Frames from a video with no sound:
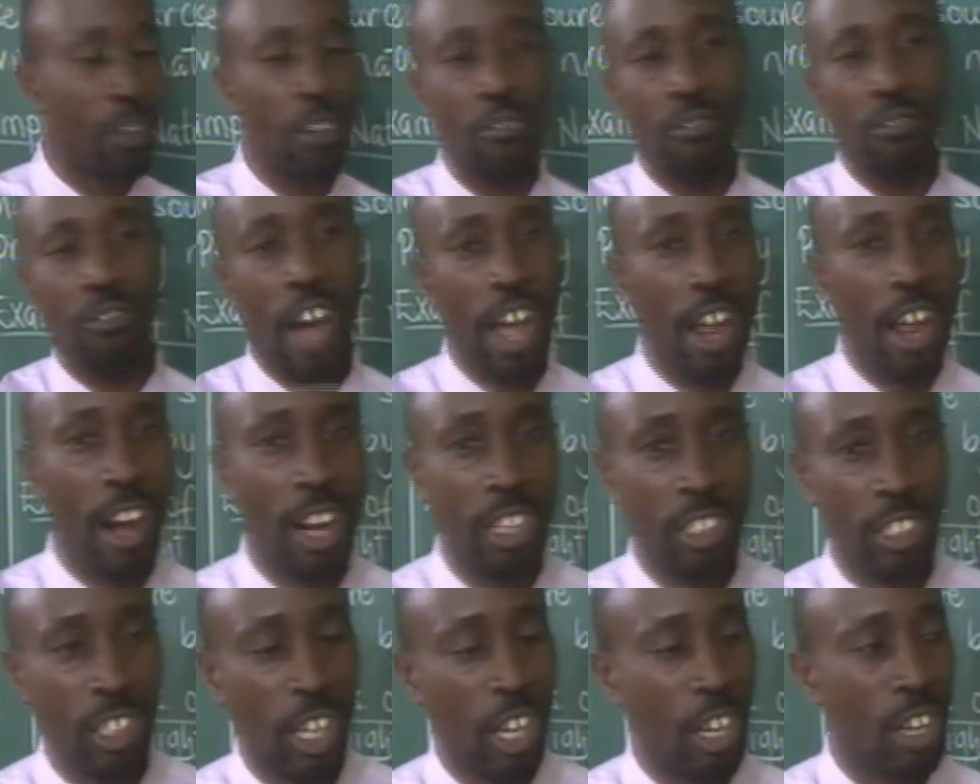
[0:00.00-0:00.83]

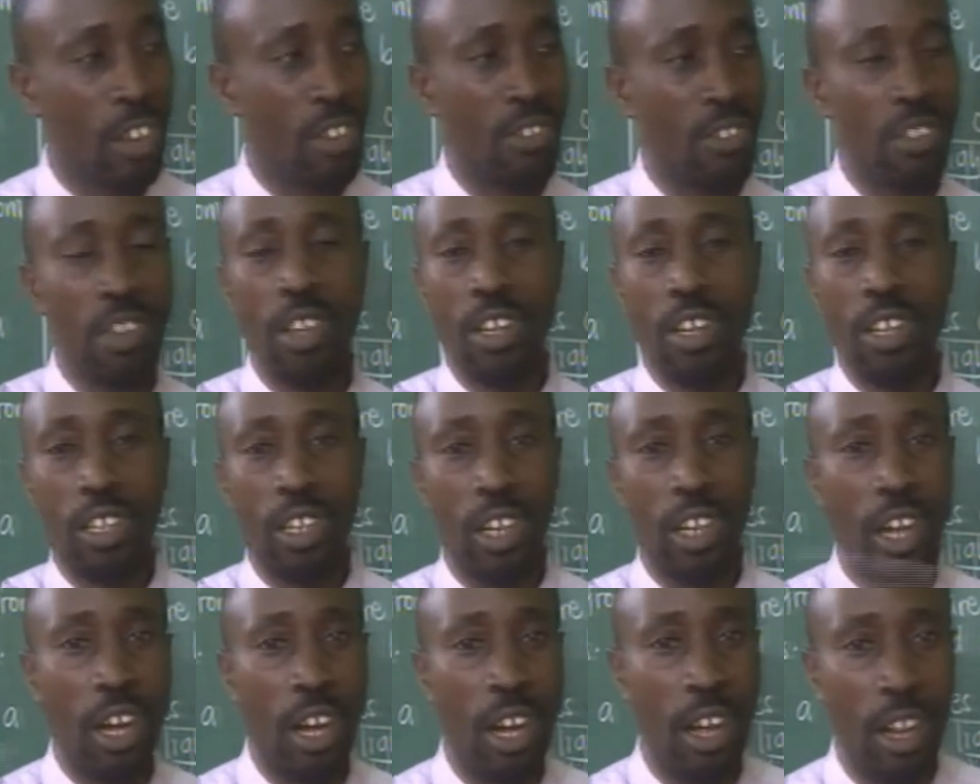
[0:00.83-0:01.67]
viruses,
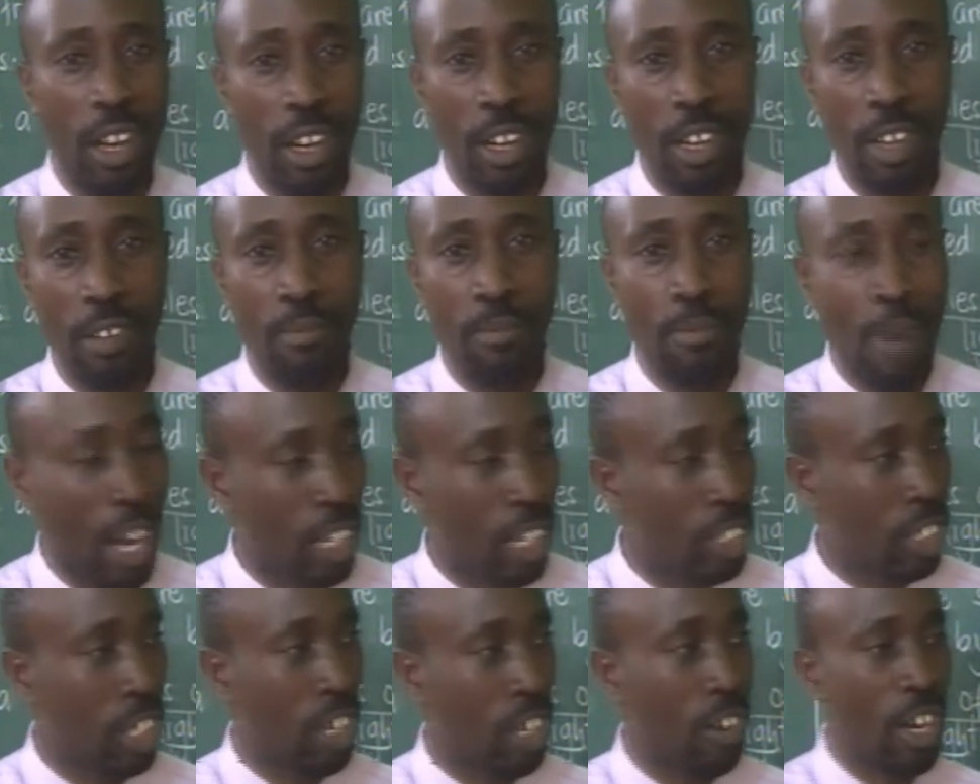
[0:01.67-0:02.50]
uh, the
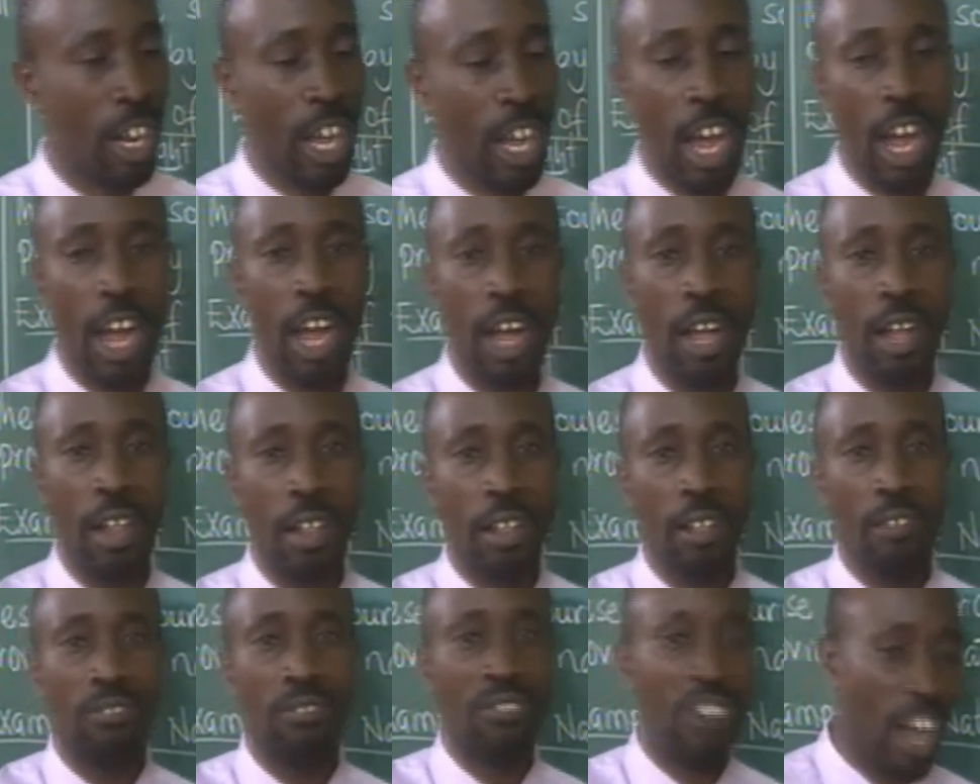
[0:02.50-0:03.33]
bacteria,
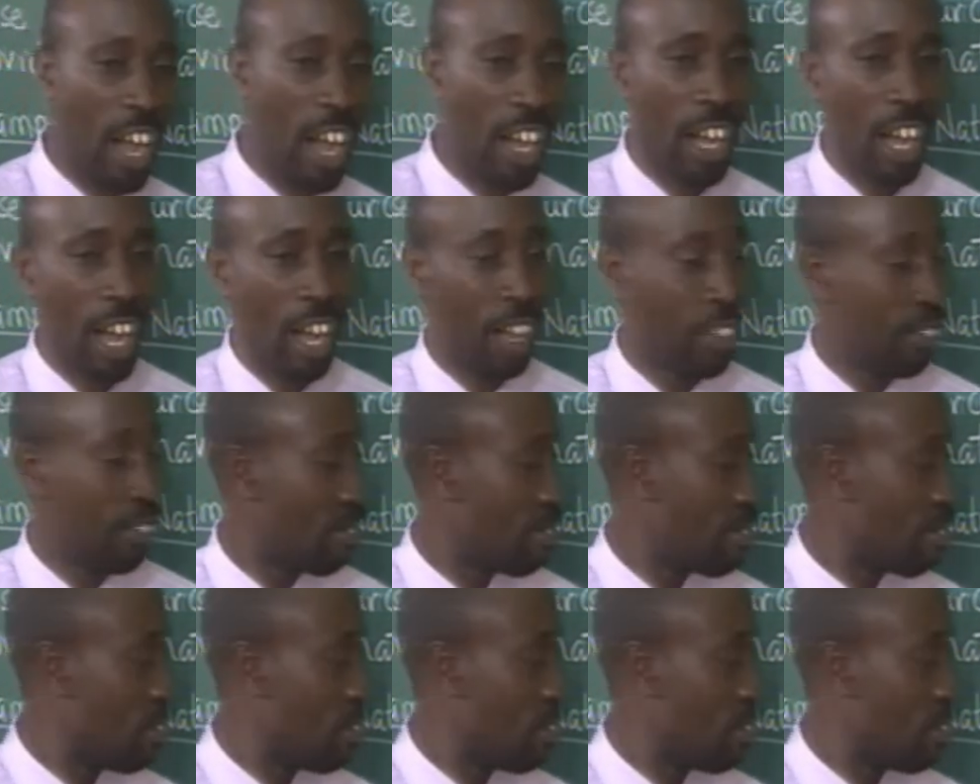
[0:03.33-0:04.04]
fungus,